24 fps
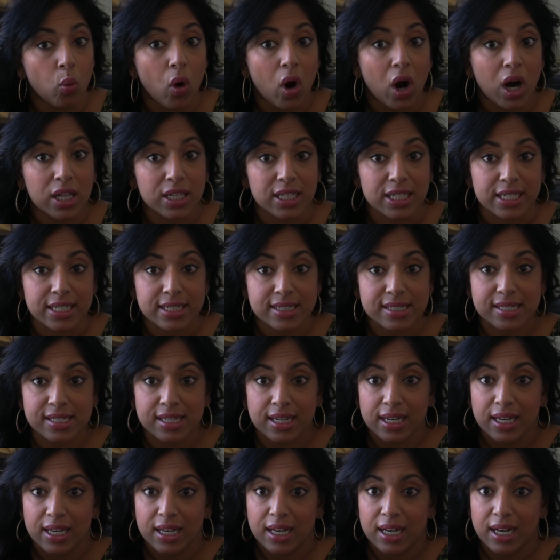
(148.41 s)

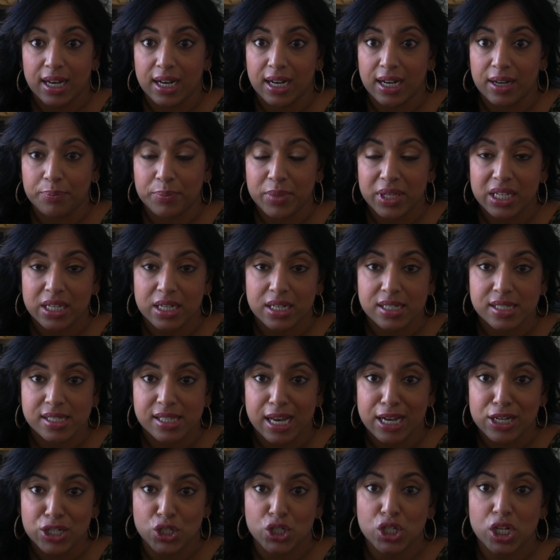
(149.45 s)
wallet uh, because
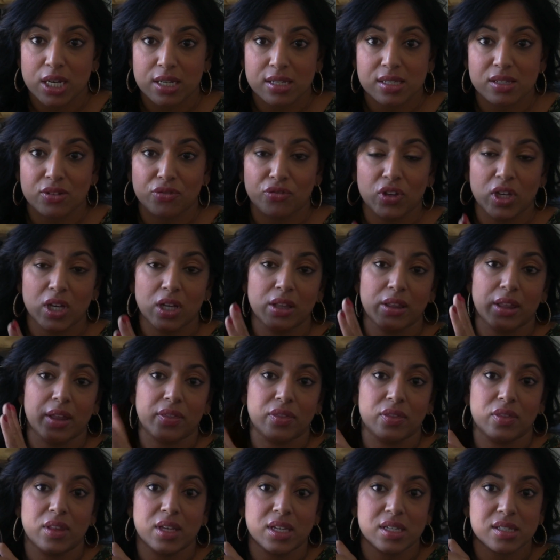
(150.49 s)
I just feel
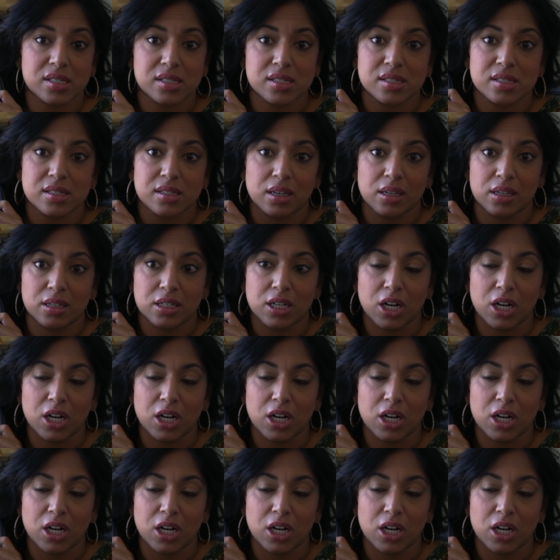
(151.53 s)
that this